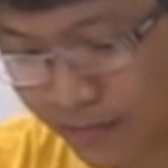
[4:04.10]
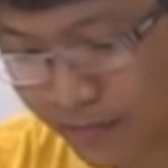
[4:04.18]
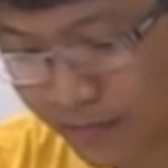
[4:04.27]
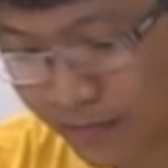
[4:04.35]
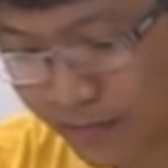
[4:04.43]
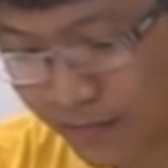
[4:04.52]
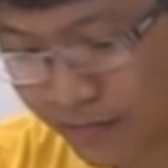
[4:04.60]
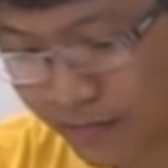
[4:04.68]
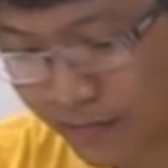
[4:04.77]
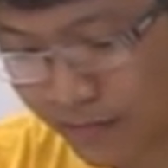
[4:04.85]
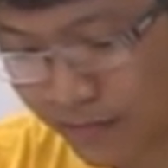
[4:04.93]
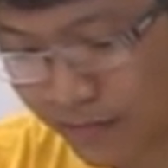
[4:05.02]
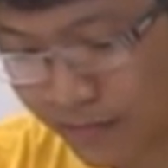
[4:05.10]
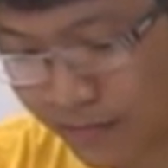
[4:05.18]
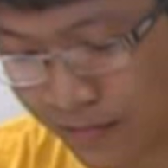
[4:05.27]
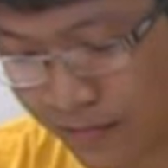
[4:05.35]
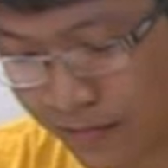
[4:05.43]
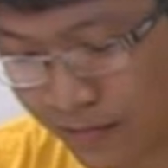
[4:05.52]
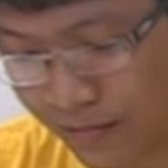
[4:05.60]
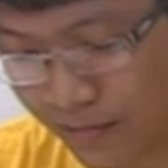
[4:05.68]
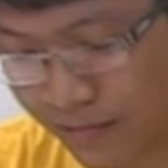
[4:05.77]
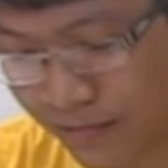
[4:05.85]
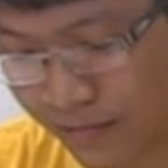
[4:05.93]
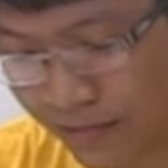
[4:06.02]

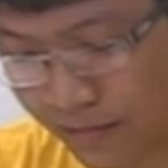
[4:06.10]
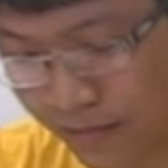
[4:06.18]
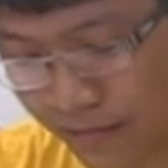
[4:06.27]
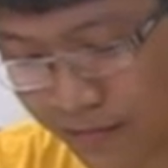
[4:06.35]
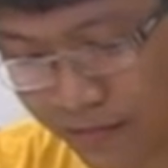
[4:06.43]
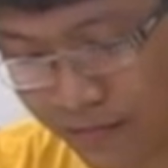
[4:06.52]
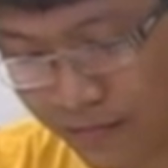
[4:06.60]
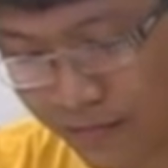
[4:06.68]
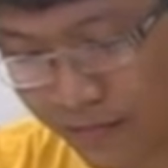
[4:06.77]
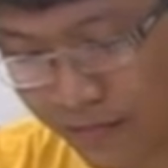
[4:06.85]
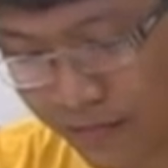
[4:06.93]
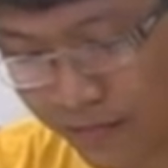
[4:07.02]
This person isn't speaking.